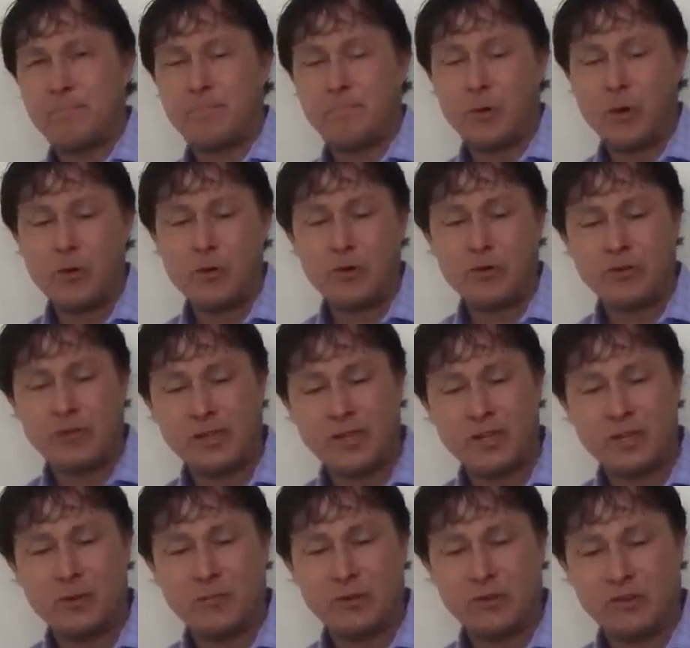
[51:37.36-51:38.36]
produce
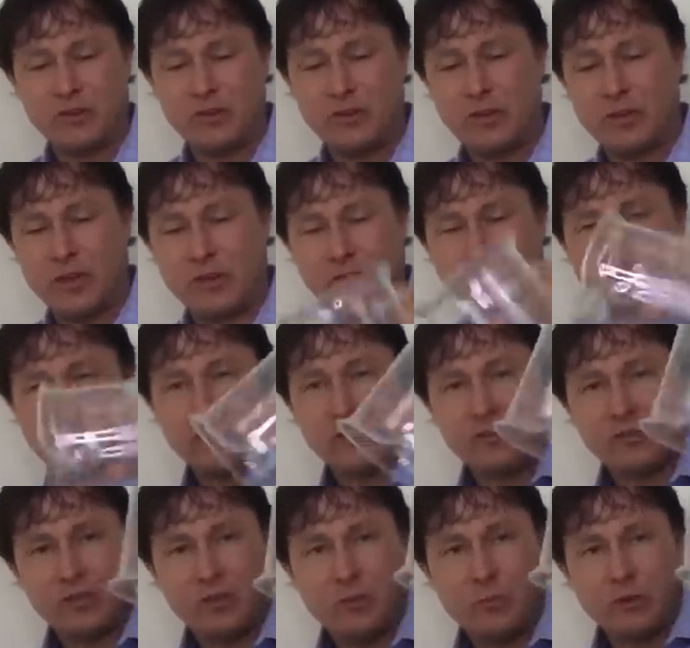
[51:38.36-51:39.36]
in the machine, as you guys
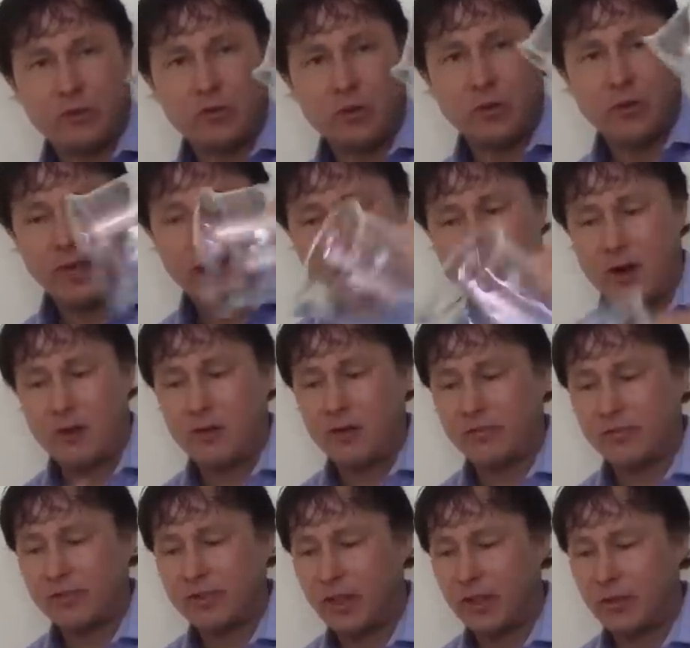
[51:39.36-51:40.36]
can see, we're totally out
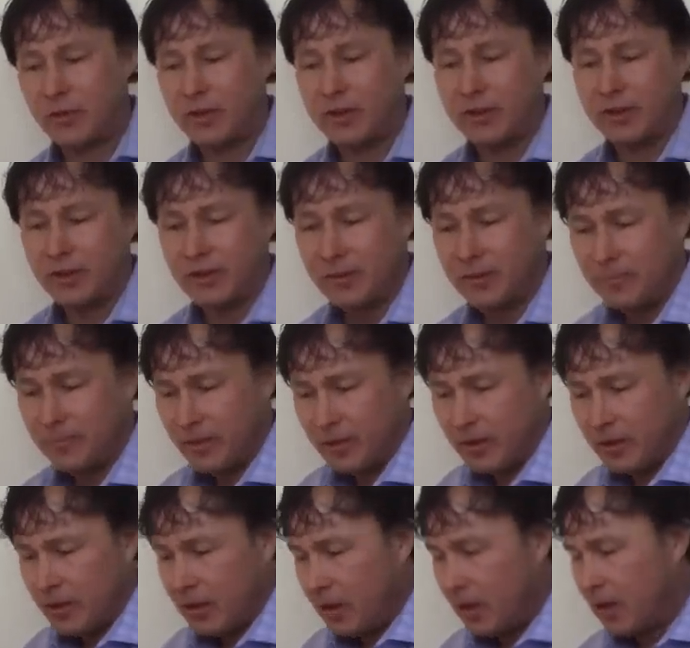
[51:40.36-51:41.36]
of celery here.
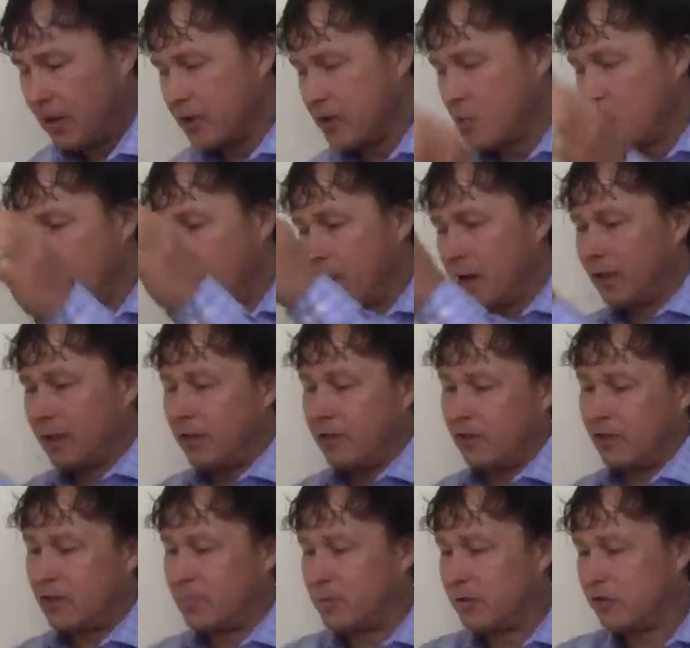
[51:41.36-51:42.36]
Uh, you want to
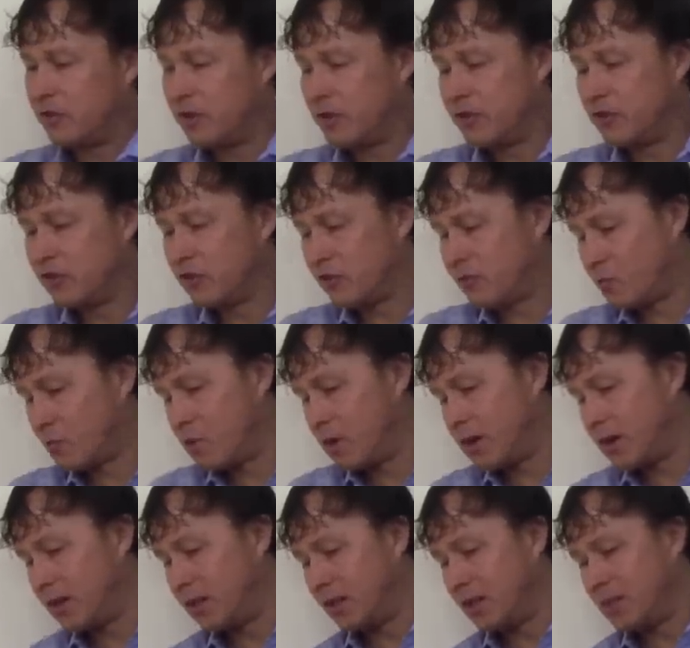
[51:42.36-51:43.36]
let this machine just
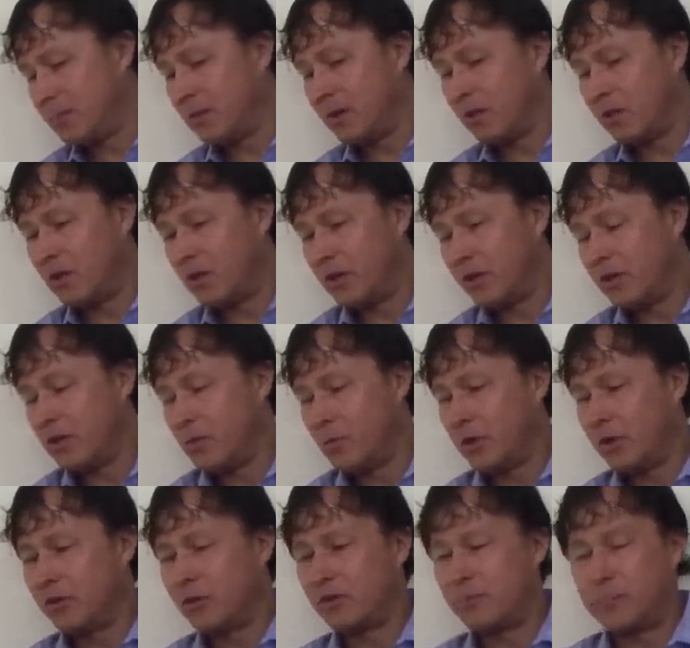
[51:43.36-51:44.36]
run a little bit long. You
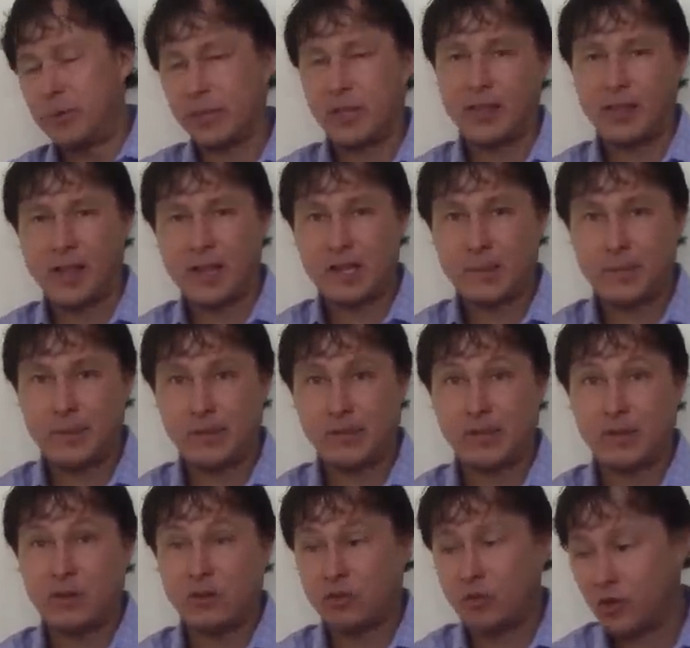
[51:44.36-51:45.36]
don't want to just put that last piece
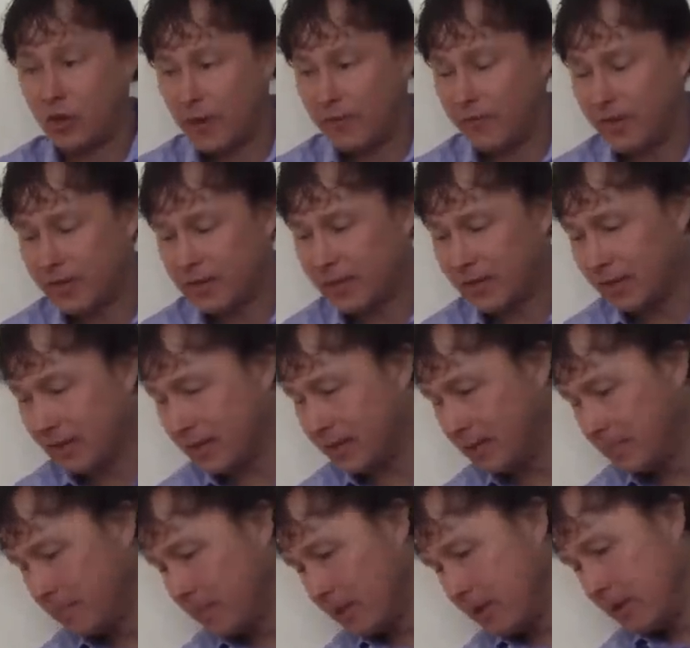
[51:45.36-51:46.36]
in and turn off
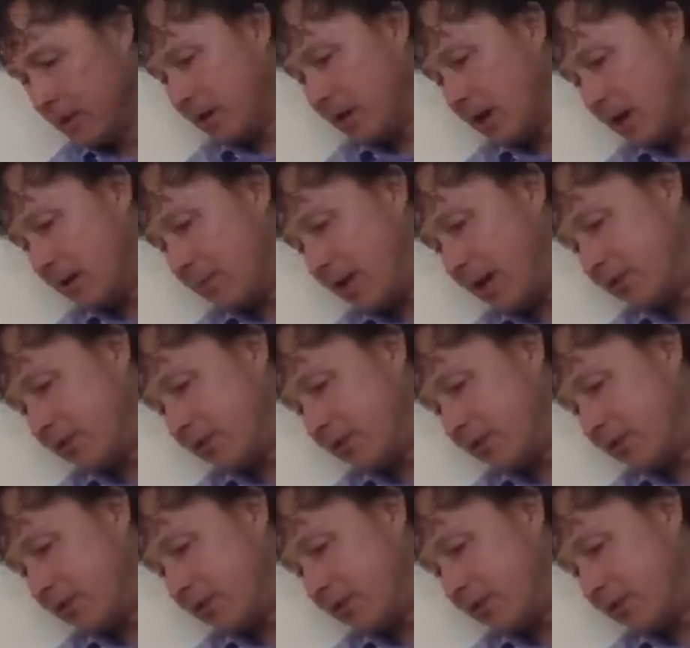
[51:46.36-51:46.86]
instantly. Um,